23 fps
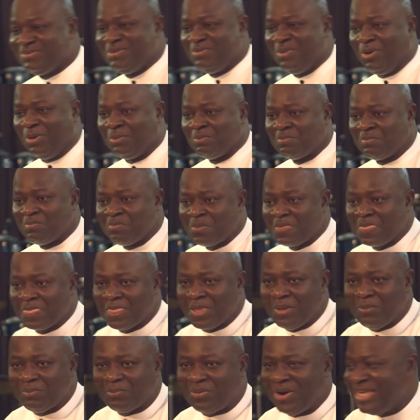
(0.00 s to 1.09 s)
me more.
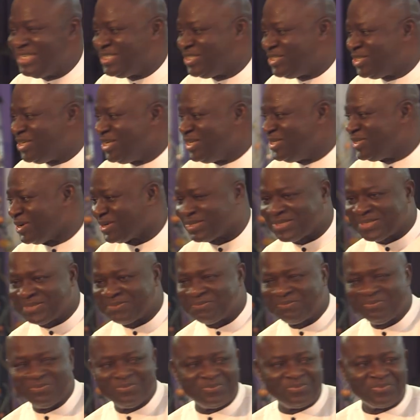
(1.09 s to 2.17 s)
Praise Jesus.
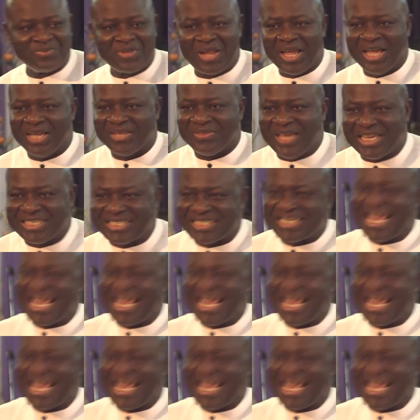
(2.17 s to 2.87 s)
This